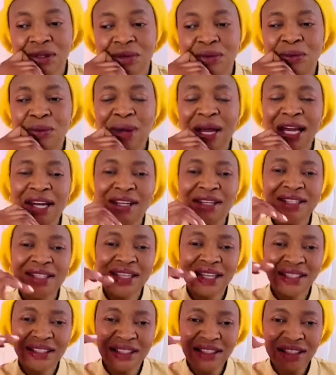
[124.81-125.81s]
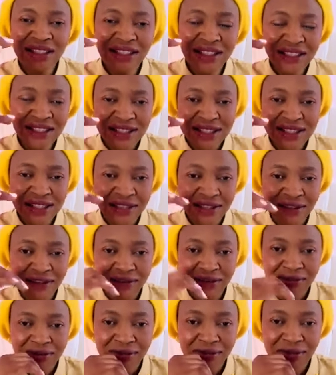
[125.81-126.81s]
Where is the dignity?
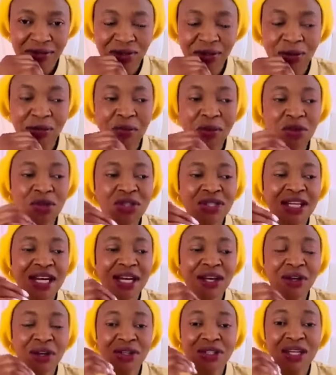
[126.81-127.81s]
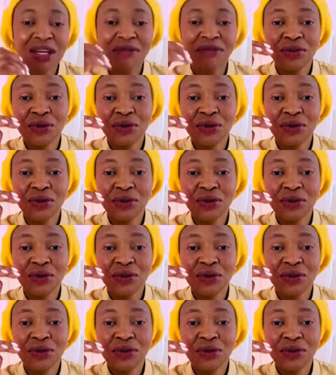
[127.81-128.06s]
You must tell yourself